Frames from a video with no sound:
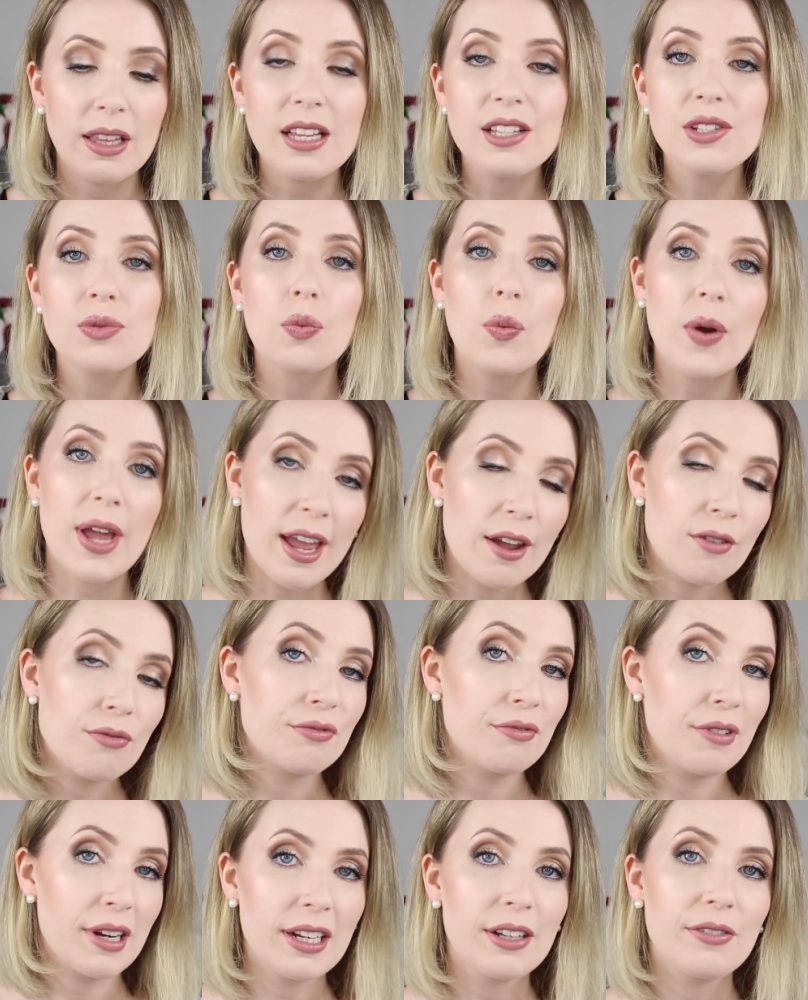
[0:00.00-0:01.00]
These wear
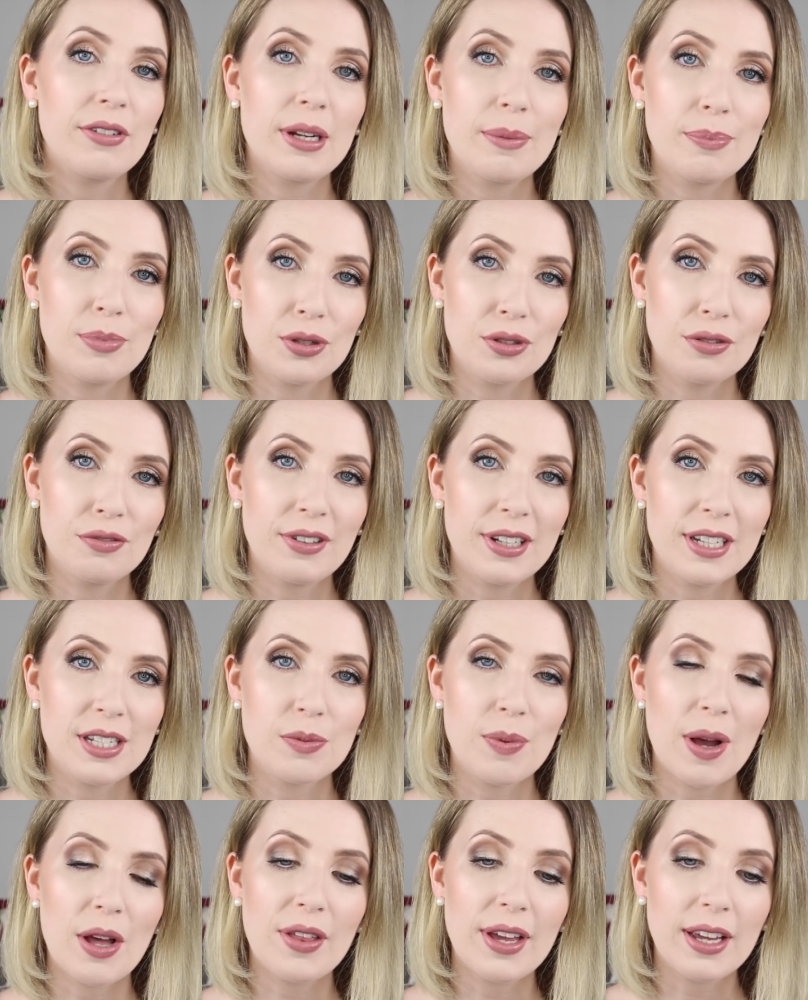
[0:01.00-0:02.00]
really, really beautifully
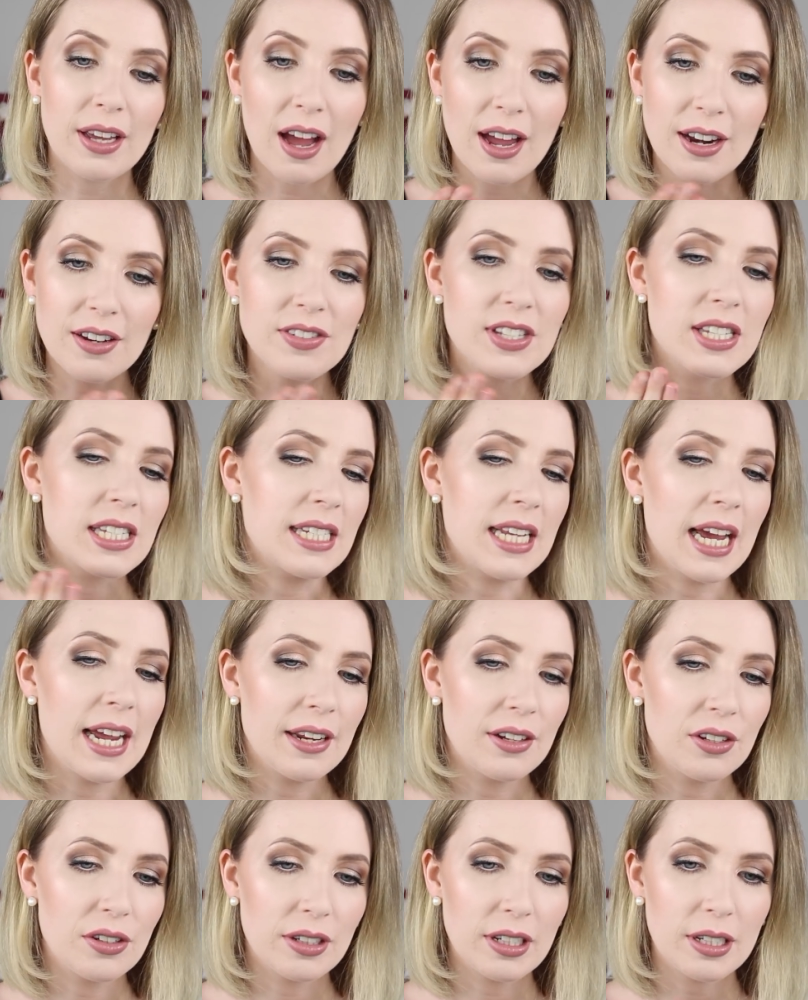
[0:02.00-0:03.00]
as well. They kind of
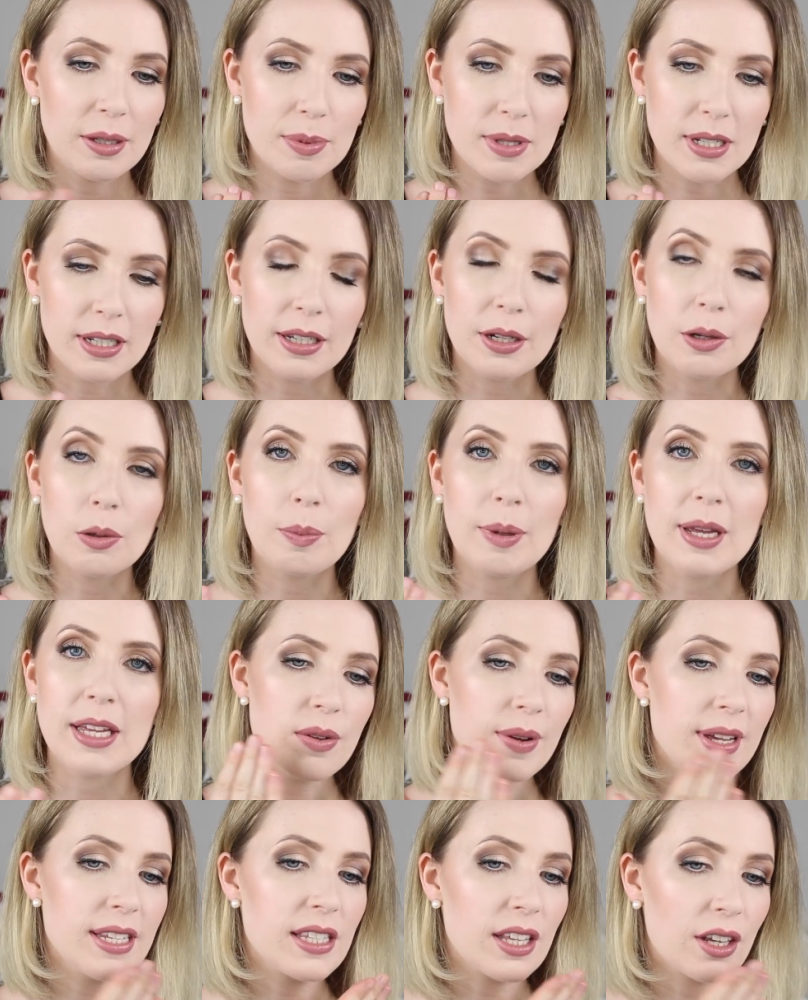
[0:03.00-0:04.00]
stain your lips a little
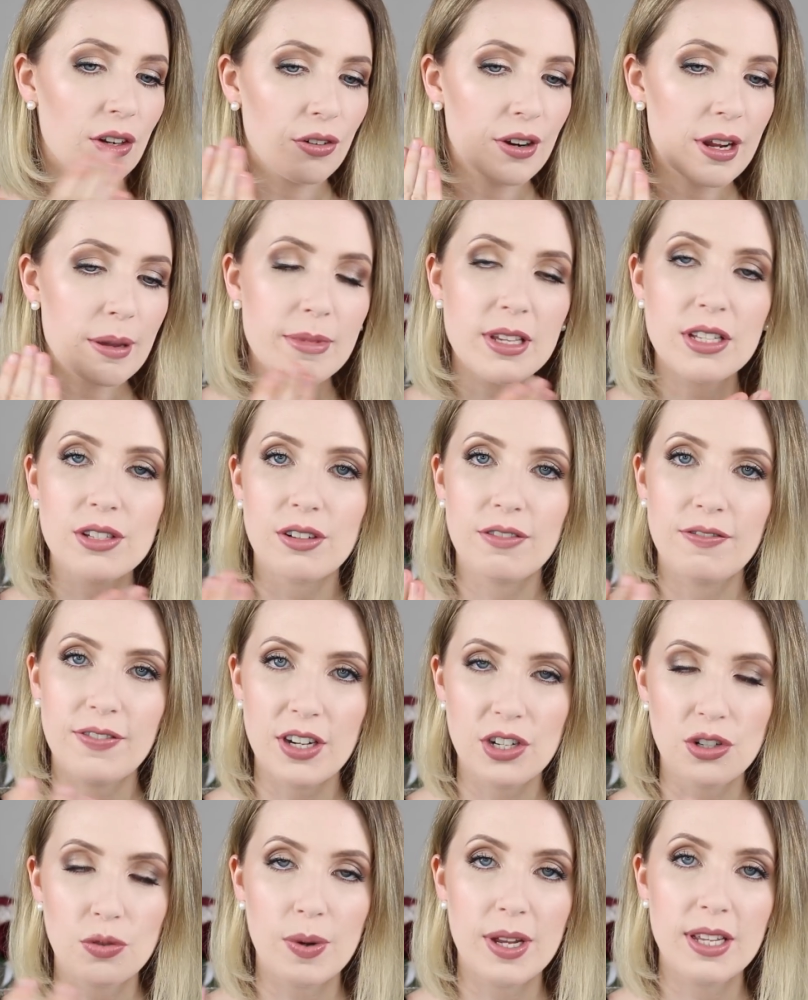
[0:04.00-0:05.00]
bit. So as the creamy sort of
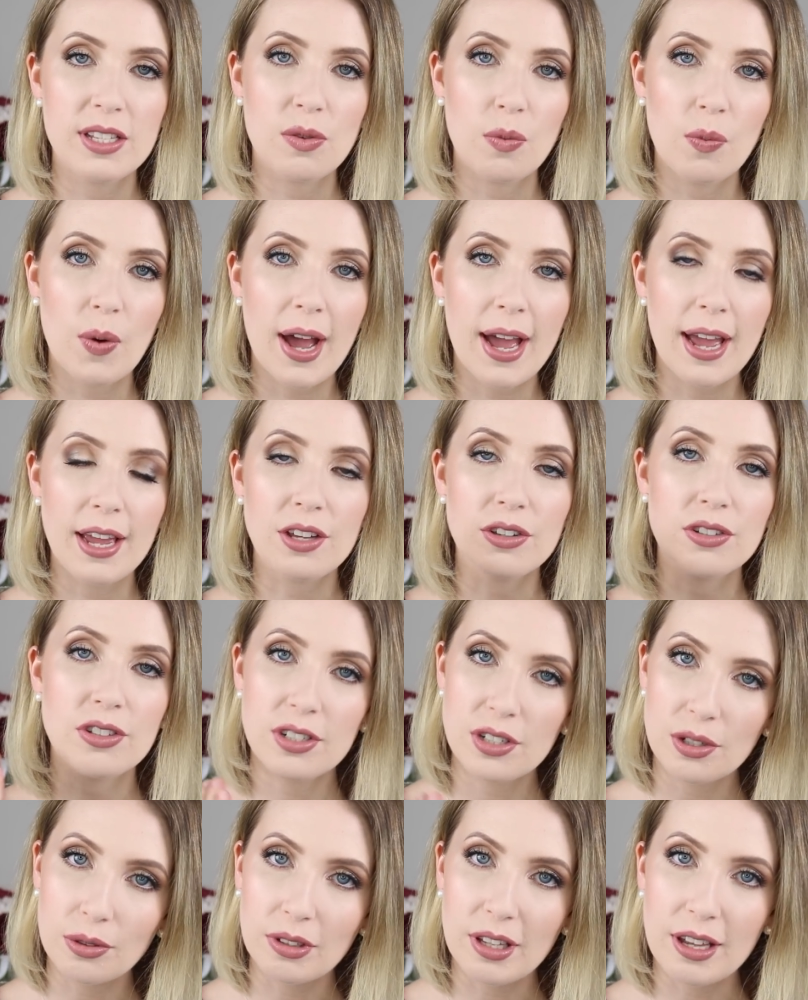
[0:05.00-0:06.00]
finish wears away, you're
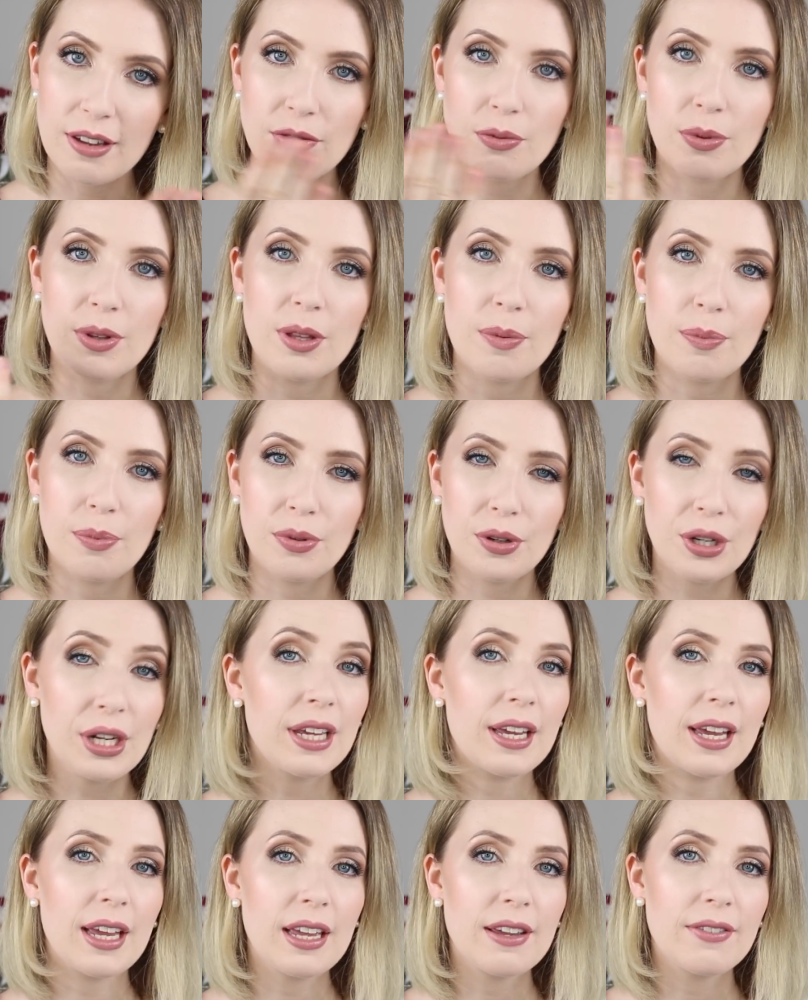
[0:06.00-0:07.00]
still left with a
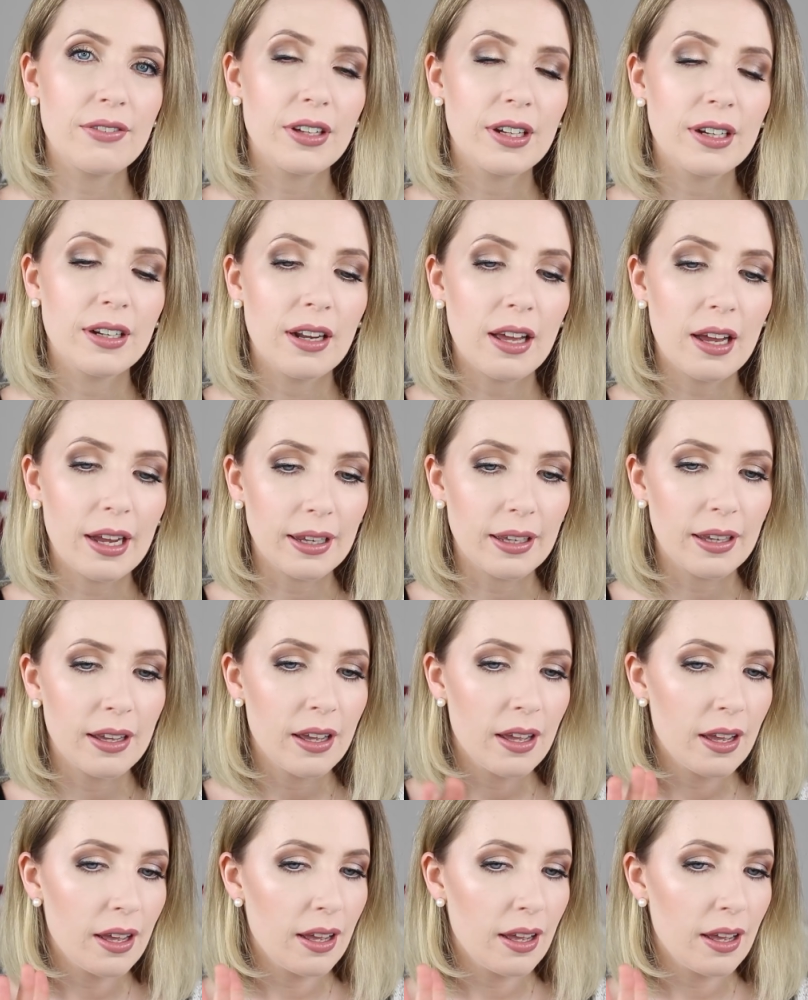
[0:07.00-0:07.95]
pretty even like